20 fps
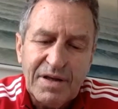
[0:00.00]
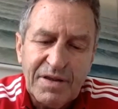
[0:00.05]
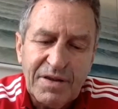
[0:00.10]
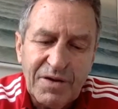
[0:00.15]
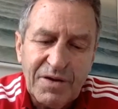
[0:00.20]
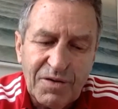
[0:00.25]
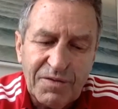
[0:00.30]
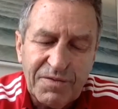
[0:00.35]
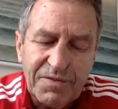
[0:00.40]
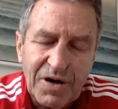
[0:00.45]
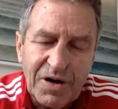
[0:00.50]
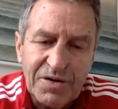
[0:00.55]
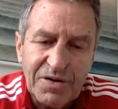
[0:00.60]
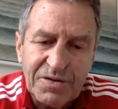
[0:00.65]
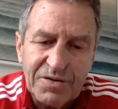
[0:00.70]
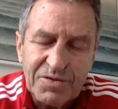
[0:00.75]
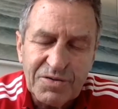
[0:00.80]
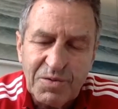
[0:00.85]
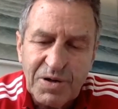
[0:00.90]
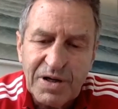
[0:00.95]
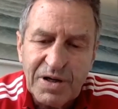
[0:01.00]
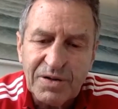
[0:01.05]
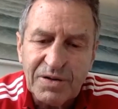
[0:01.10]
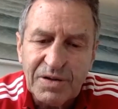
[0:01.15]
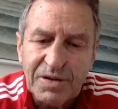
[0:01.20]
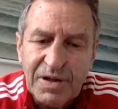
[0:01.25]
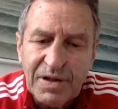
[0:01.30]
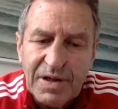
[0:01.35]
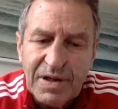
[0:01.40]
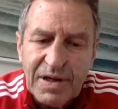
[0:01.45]
the offload as
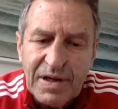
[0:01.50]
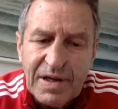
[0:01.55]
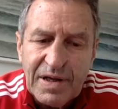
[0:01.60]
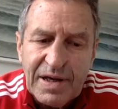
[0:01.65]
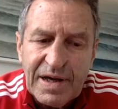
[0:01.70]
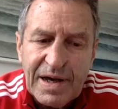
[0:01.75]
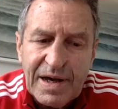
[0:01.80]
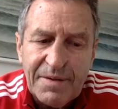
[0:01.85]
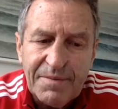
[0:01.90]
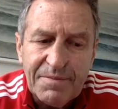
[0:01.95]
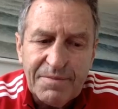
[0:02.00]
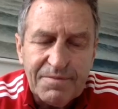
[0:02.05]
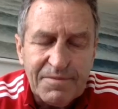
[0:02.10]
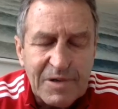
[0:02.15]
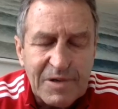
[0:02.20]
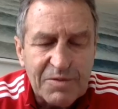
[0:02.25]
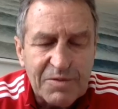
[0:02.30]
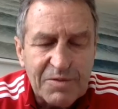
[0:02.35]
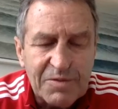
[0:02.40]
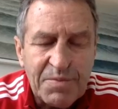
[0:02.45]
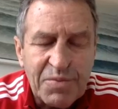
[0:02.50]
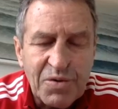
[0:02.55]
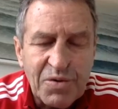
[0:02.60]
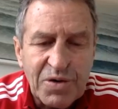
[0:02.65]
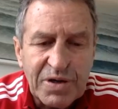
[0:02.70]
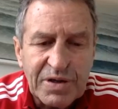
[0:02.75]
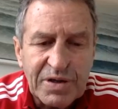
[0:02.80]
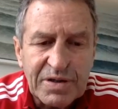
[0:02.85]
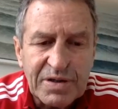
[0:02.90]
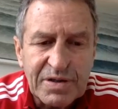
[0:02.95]
well. At one
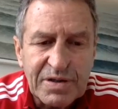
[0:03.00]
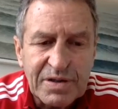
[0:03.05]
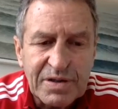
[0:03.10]
point,